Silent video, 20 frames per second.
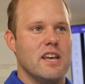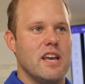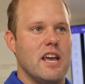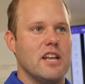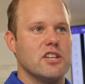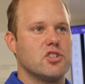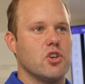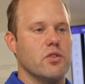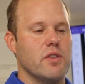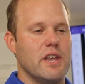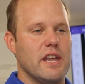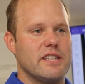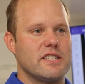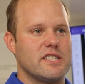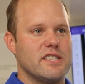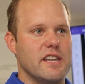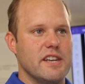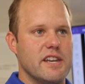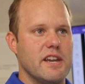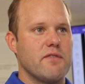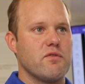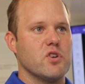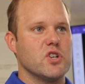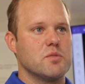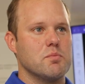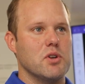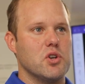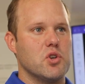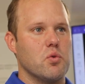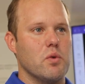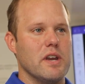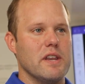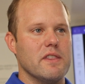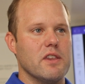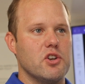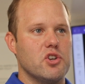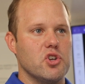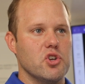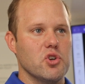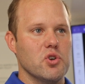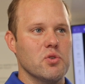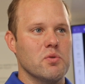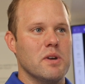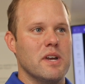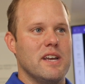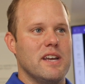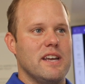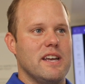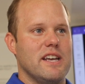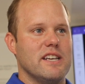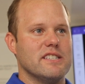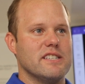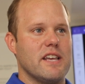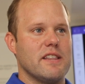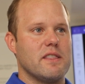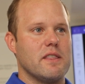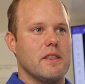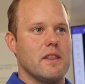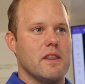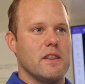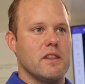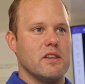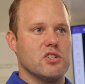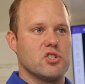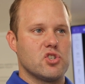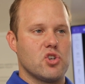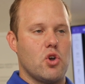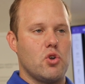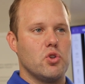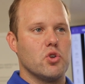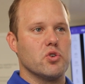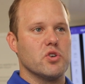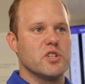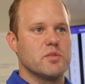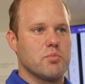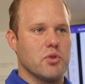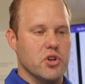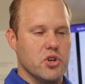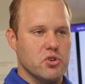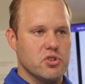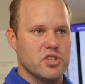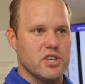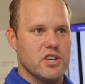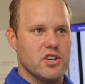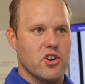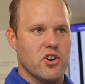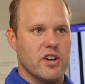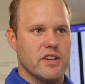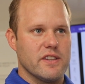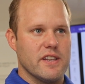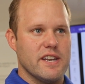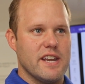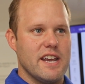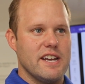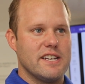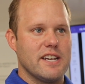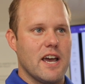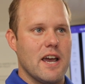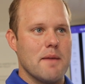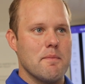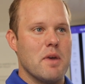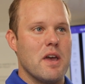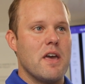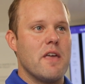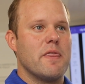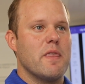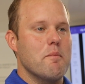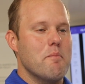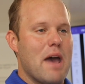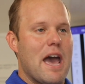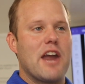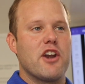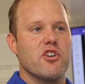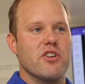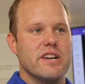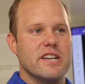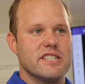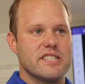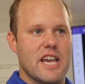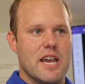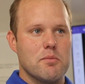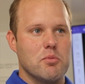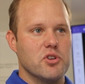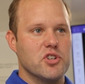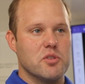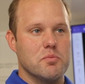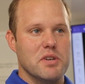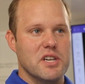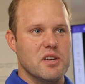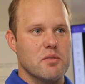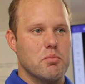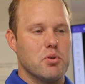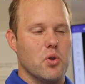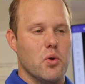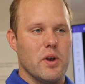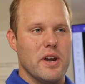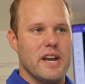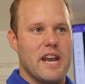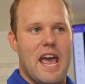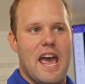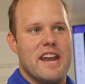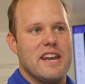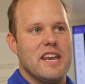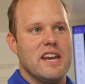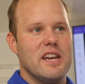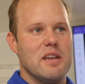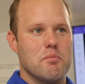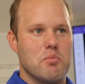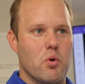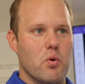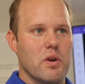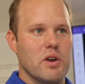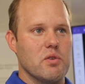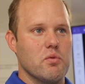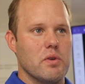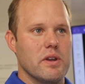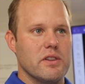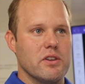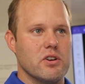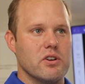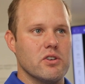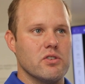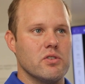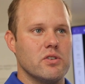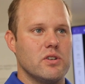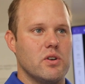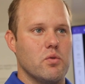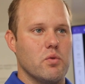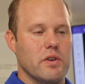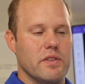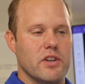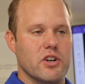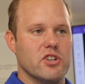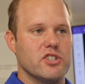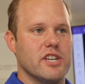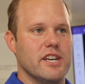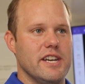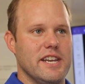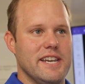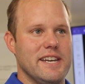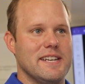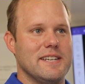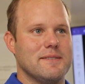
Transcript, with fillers: And so that's the difference between the two is that the solar is producing during the daytime, the battery is able to be deployed at any point when there, when there is a need.